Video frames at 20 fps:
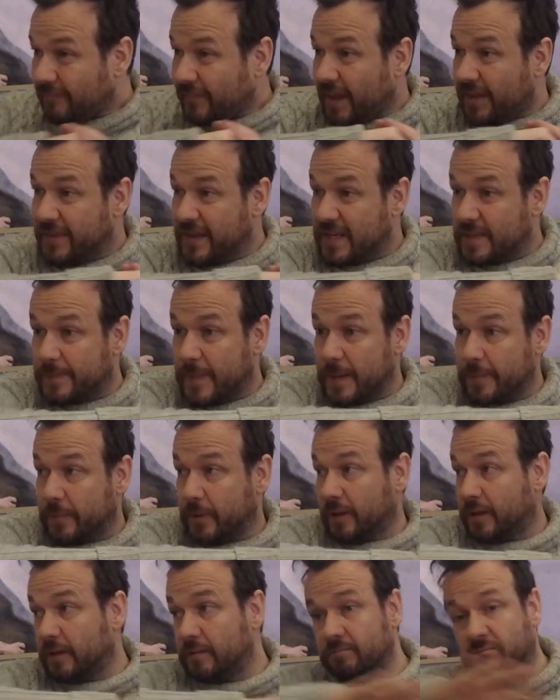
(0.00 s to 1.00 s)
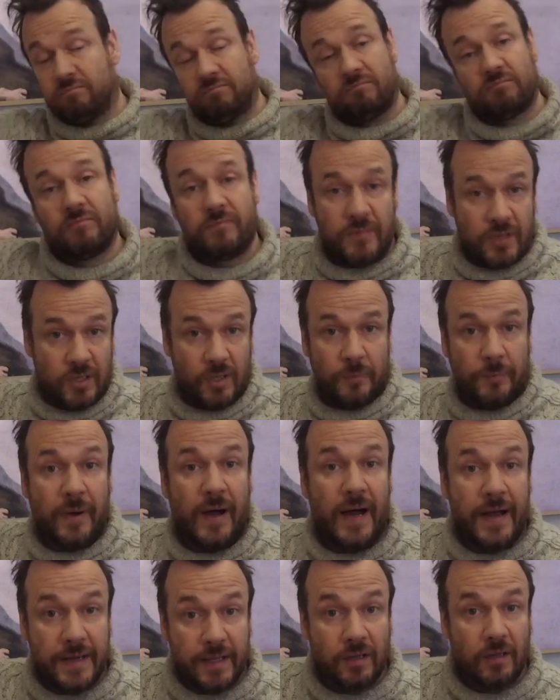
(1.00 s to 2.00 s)
these people, you know,
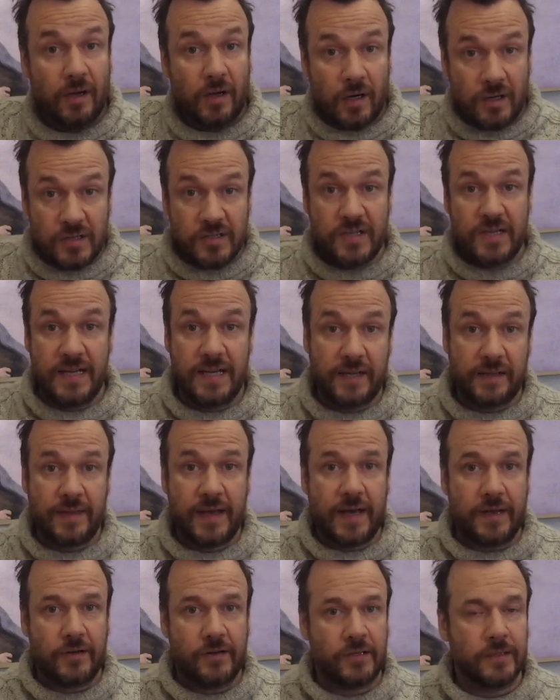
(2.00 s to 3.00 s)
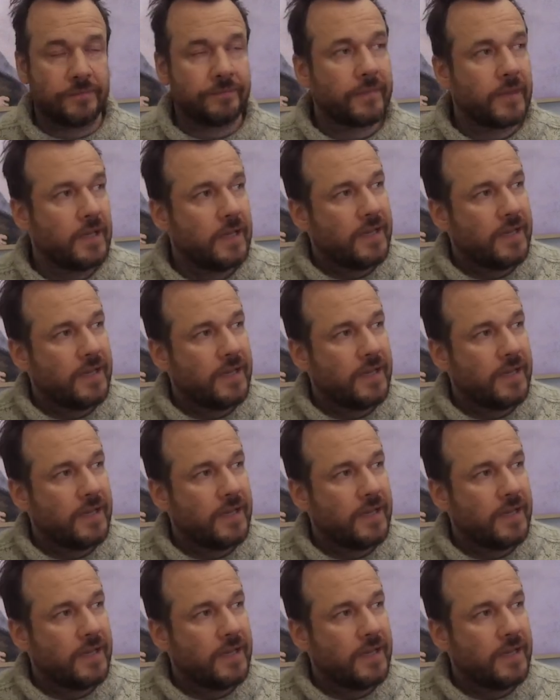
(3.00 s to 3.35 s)
by and large, take that on.